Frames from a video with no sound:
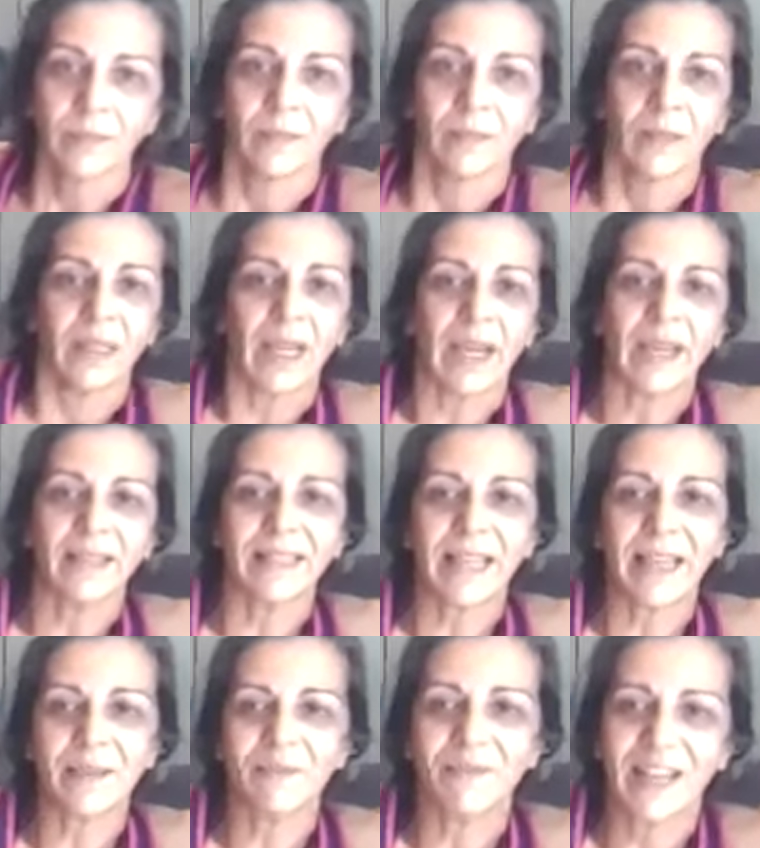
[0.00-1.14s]
Okay. Yeah, it's
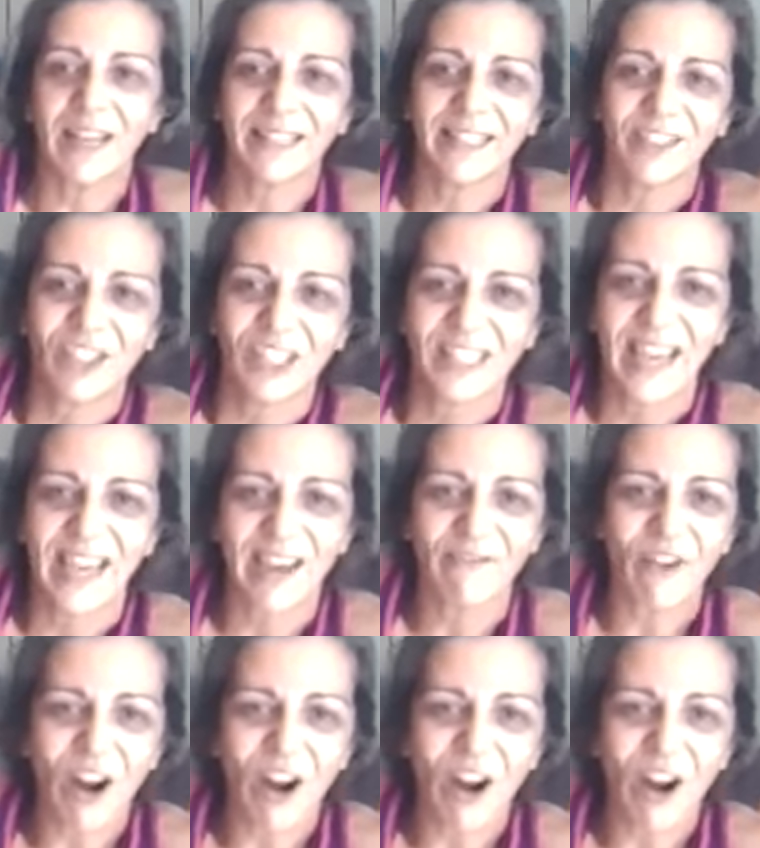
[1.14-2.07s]
a hip flexor just My there. hip